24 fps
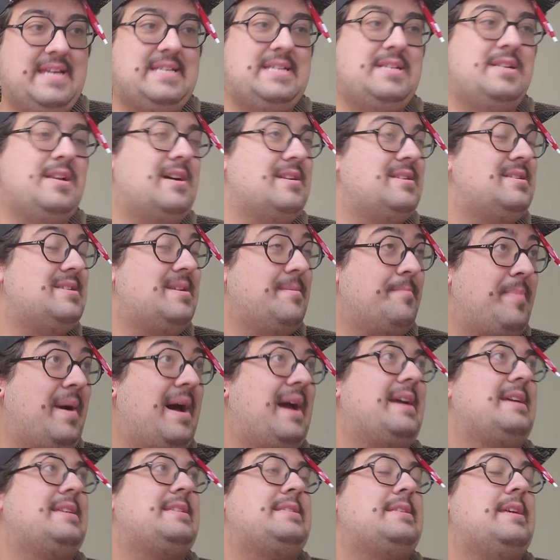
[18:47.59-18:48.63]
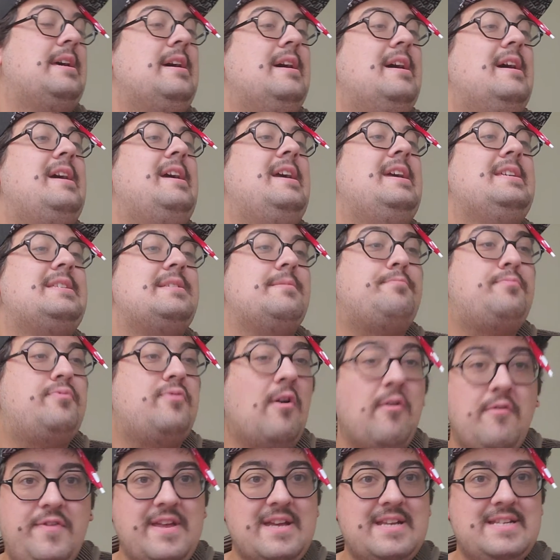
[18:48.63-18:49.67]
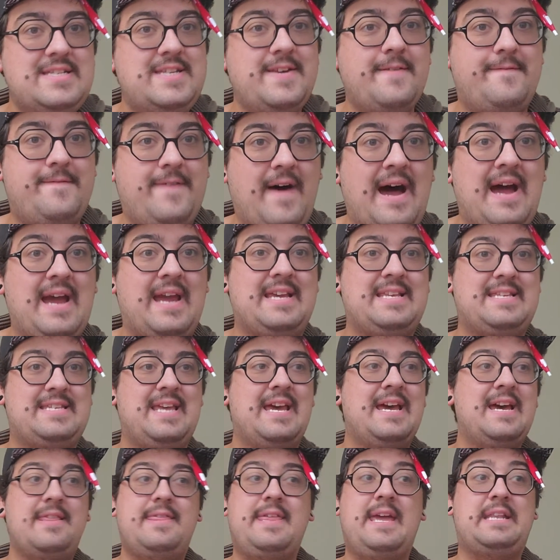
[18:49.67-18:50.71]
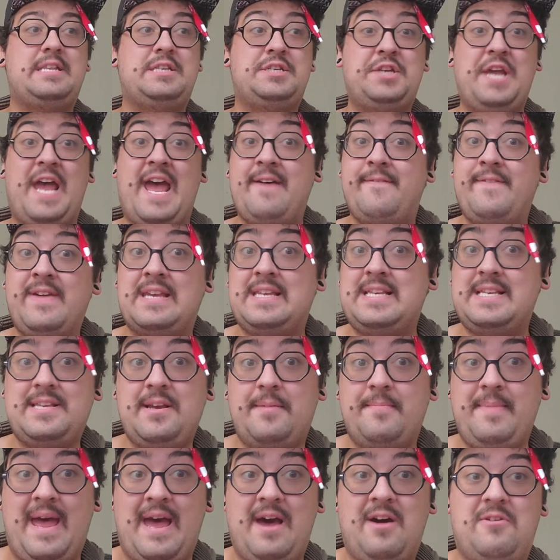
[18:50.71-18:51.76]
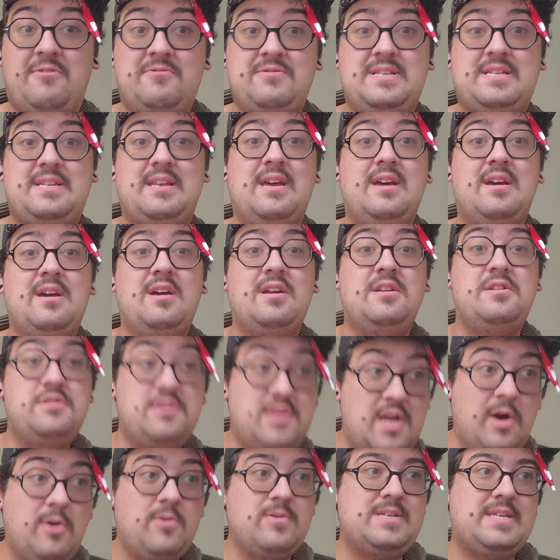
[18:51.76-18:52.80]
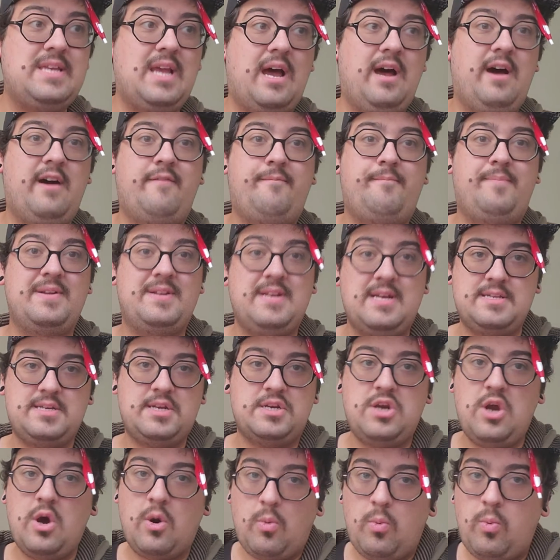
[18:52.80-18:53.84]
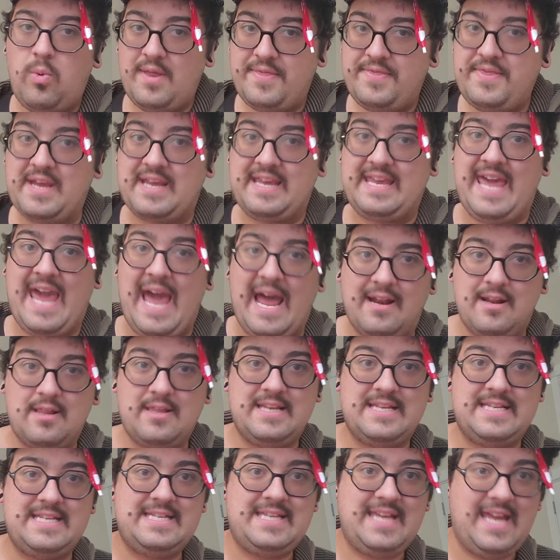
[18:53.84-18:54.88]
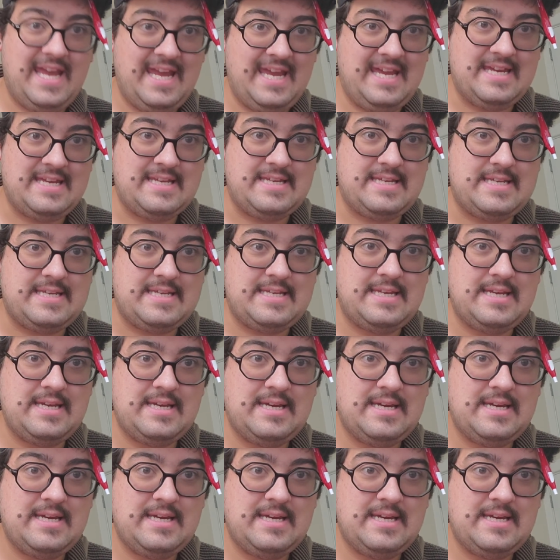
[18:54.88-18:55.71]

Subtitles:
not device, is a Prothean device that Javik somehow knows of but doesn't know what the catalyst is.